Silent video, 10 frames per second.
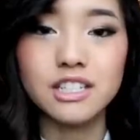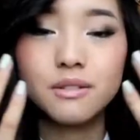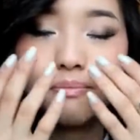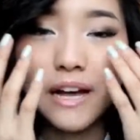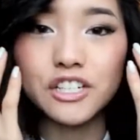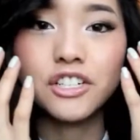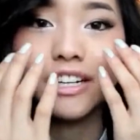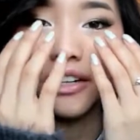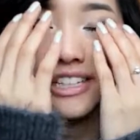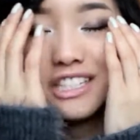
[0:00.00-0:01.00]
just
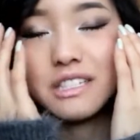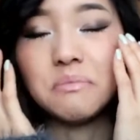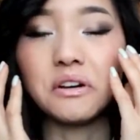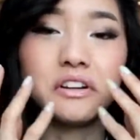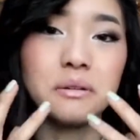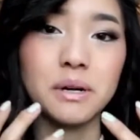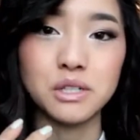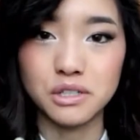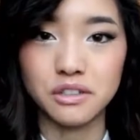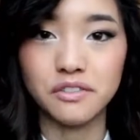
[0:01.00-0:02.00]
splashing and smearing a
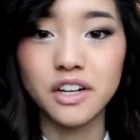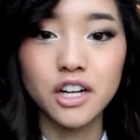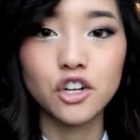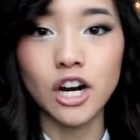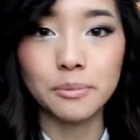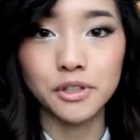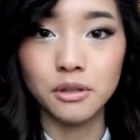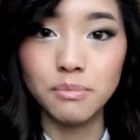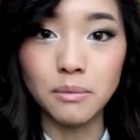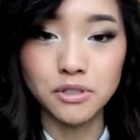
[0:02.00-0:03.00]
bunch of crappy
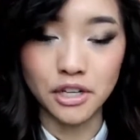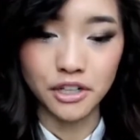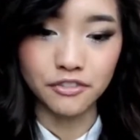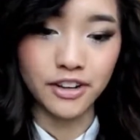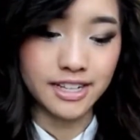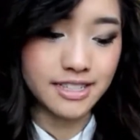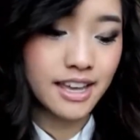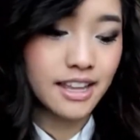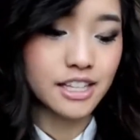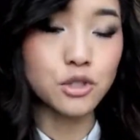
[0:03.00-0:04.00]
little bubbles on your face.
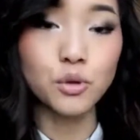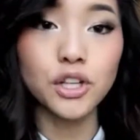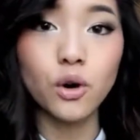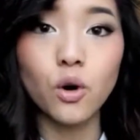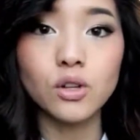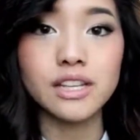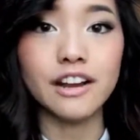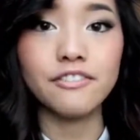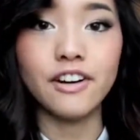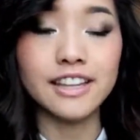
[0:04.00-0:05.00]
This really holds,
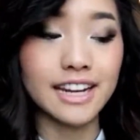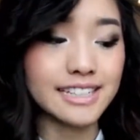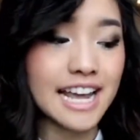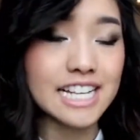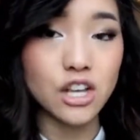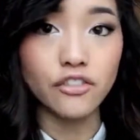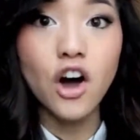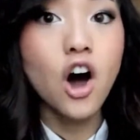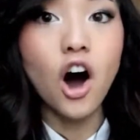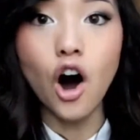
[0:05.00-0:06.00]
and I find that it takes
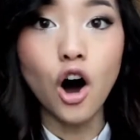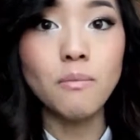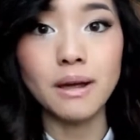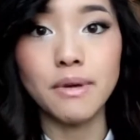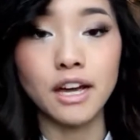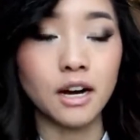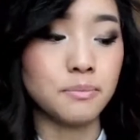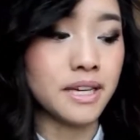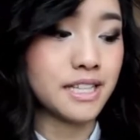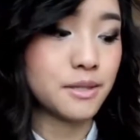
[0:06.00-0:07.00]
off all my
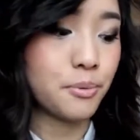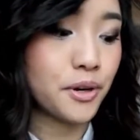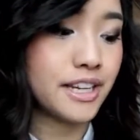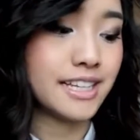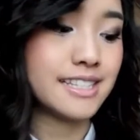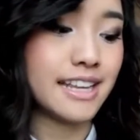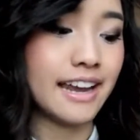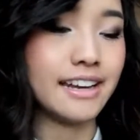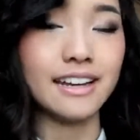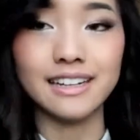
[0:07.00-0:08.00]
makeup. It's pretty
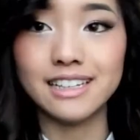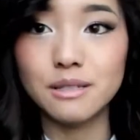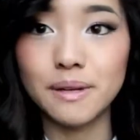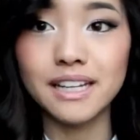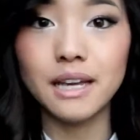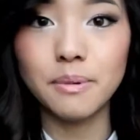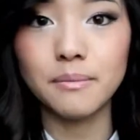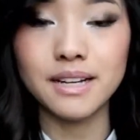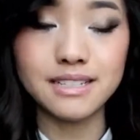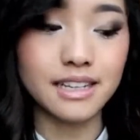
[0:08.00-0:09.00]
insane, and it's been
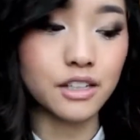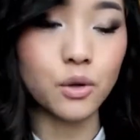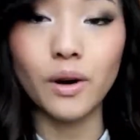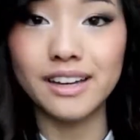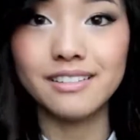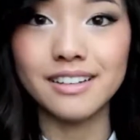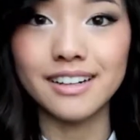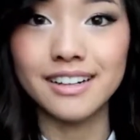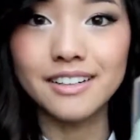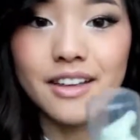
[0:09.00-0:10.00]
keeping my skin quite
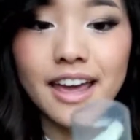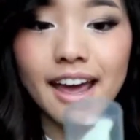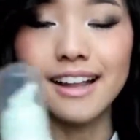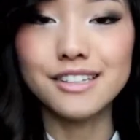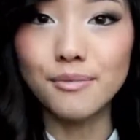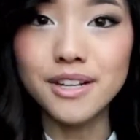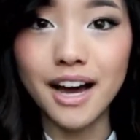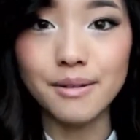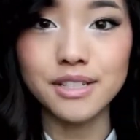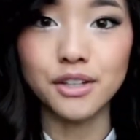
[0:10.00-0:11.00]
clear. And
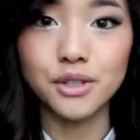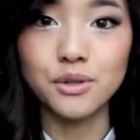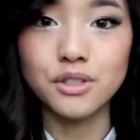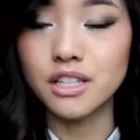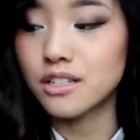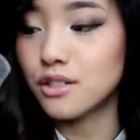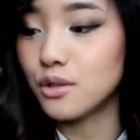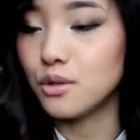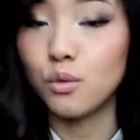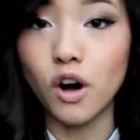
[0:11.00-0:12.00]
sometimes I'll use this
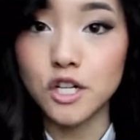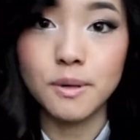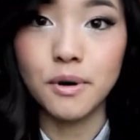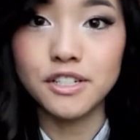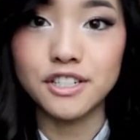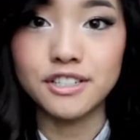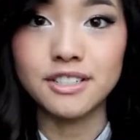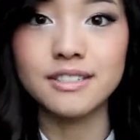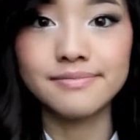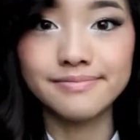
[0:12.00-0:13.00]
to wash my brushes.